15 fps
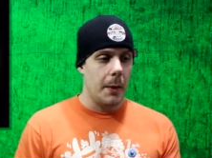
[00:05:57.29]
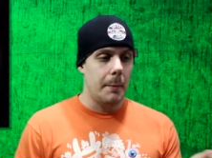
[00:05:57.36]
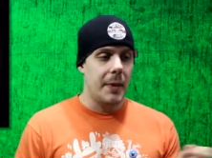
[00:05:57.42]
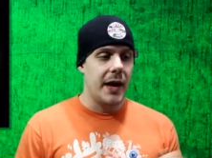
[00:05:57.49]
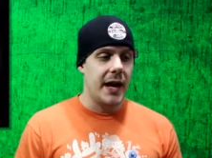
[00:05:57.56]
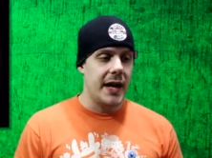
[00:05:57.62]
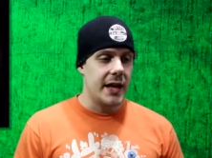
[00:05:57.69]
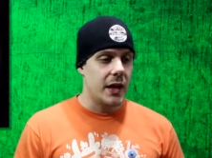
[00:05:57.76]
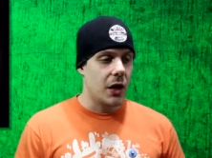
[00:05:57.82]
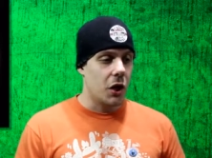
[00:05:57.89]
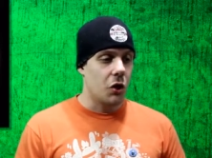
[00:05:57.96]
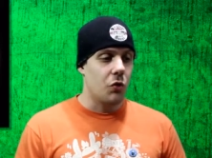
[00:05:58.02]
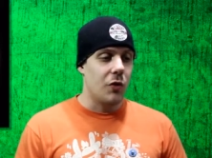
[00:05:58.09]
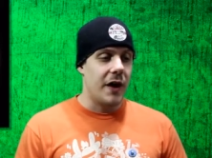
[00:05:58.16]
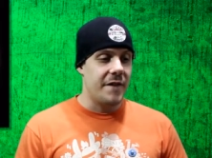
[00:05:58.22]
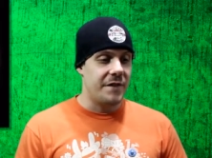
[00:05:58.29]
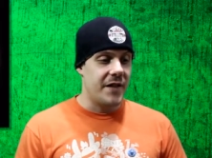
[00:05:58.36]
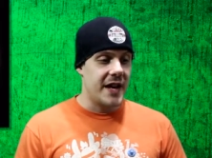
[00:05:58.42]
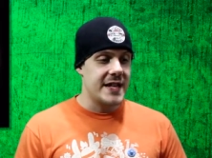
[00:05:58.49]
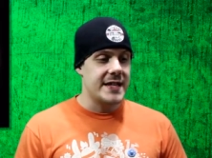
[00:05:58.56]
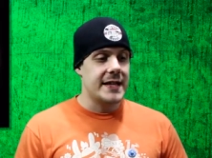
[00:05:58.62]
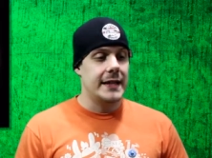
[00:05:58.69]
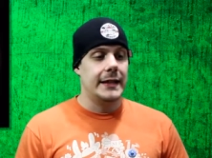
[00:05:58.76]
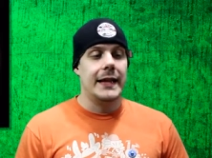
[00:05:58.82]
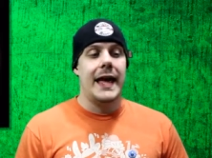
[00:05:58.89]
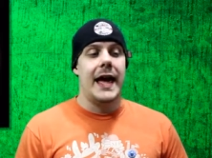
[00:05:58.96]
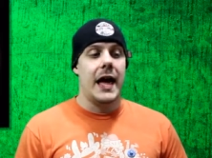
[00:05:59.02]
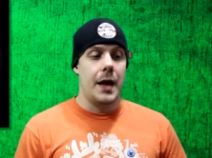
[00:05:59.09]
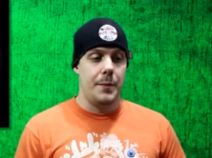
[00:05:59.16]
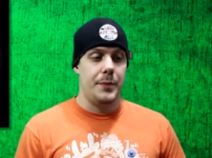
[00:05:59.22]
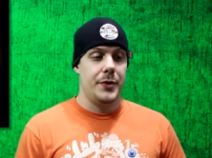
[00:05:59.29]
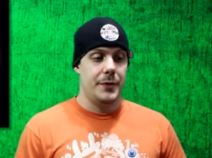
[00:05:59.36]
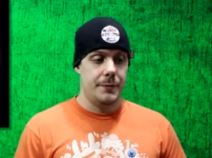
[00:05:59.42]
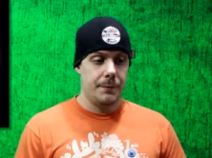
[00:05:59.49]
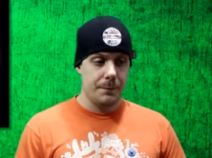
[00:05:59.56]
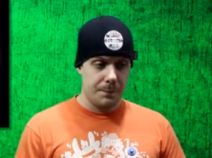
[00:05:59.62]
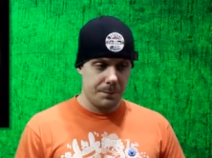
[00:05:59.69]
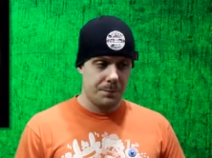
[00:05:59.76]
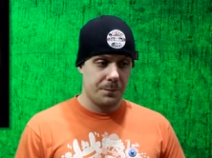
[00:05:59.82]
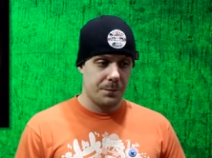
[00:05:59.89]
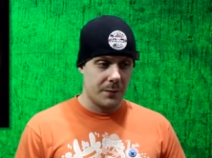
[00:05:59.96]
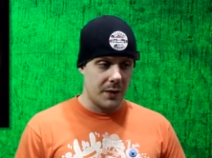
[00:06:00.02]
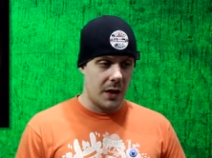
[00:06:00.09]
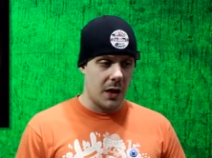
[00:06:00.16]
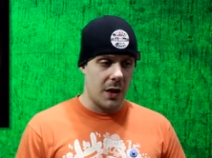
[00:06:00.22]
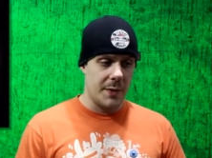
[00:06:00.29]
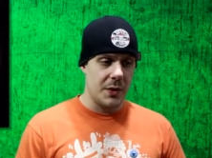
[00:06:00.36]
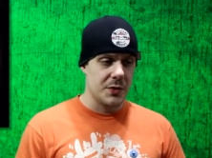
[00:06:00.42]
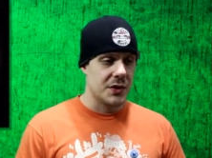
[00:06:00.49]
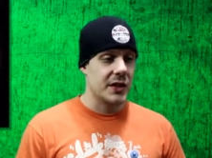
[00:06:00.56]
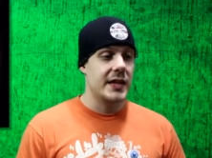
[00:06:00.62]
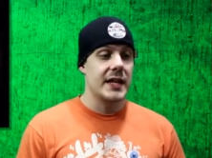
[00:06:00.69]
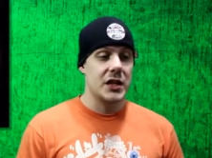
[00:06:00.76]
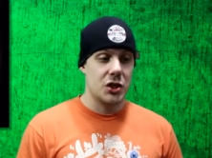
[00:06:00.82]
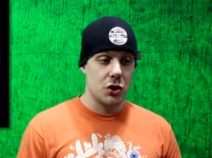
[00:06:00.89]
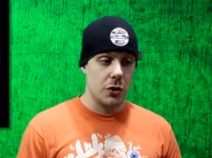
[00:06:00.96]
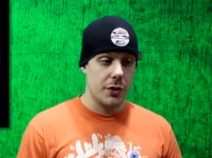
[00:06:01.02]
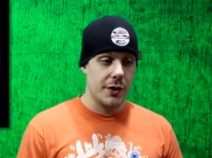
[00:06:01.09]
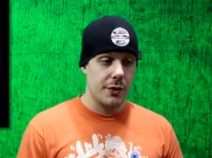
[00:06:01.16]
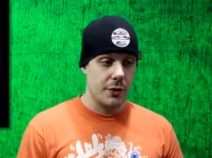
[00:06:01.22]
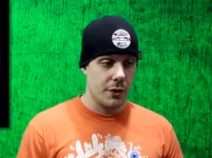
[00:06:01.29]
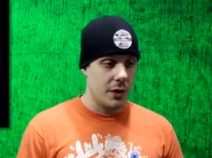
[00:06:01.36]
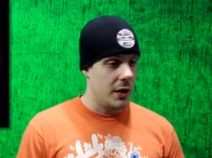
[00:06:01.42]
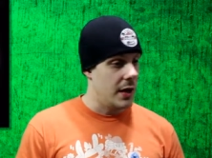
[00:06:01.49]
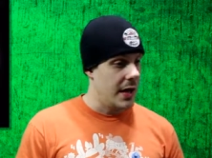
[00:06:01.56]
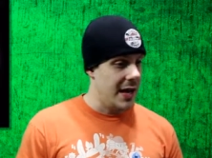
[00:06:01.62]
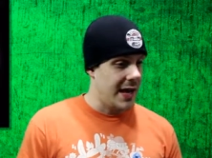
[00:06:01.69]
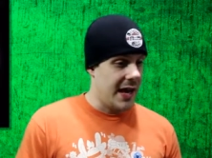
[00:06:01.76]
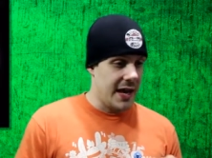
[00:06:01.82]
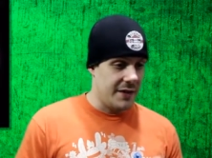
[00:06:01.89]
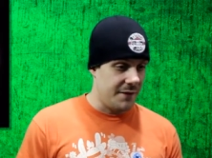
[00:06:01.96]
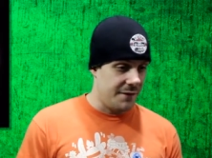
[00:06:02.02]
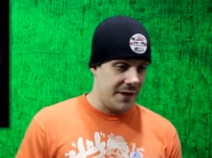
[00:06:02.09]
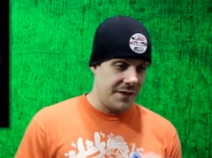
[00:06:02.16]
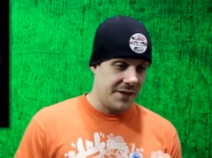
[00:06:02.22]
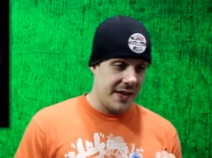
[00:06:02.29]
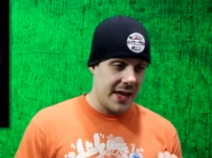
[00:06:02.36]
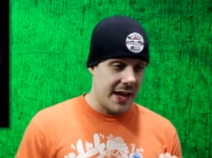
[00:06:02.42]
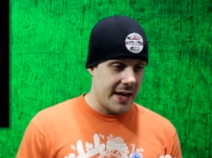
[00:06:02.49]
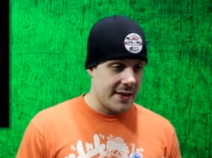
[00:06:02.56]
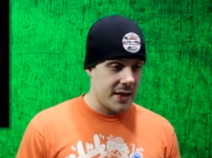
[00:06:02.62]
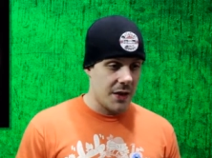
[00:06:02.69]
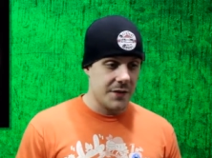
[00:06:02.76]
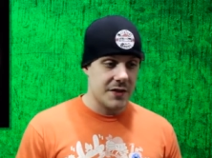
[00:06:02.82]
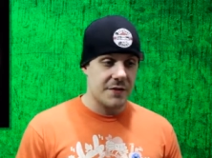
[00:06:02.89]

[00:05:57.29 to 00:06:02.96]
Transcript: by Graphite Lab. It was a Kickstarter. It got 58 of